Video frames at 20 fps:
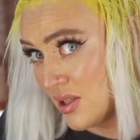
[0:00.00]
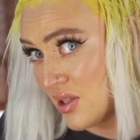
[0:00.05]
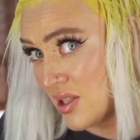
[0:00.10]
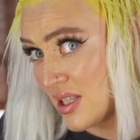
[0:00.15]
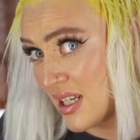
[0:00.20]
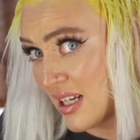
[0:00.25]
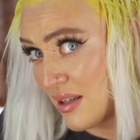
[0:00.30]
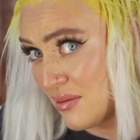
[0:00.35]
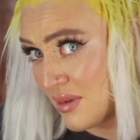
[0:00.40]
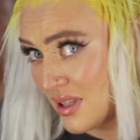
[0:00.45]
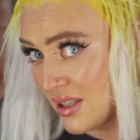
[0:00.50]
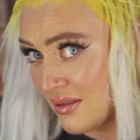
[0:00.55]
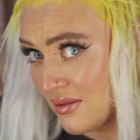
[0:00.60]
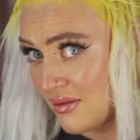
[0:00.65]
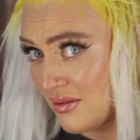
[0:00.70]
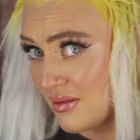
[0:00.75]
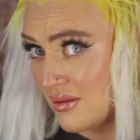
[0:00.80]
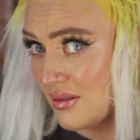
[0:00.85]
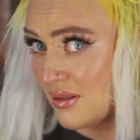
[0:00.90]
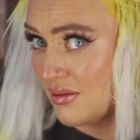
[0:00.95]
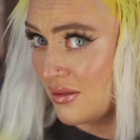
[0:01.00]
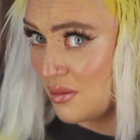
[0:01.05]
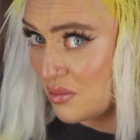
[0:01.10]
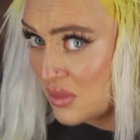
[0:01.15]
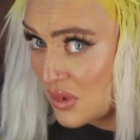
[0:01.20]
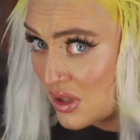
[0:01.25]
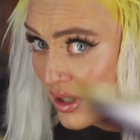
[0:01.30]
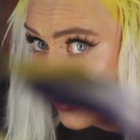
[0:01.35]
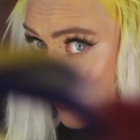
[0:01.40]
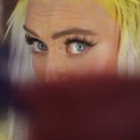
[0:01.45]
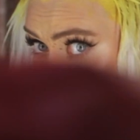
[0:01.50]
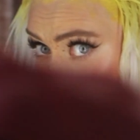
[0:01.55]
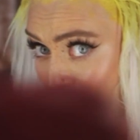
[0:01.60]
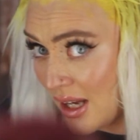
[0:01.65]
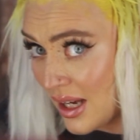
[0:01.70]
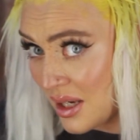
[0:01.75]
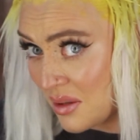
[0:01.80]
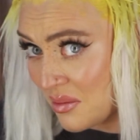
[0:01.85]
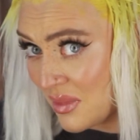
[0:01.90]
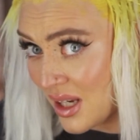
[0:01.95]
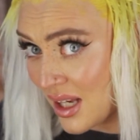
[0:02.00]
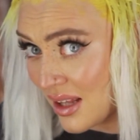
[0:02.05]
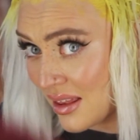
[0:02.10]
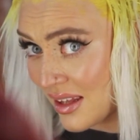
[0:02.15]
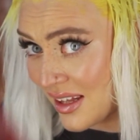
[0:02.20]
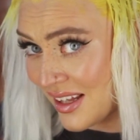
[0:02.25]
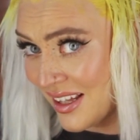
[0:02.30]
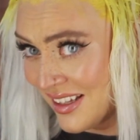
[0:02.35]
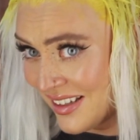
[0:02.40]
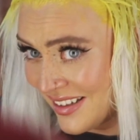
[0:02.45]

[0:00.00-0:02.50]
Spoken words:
you tell me if I'm doing fine back there?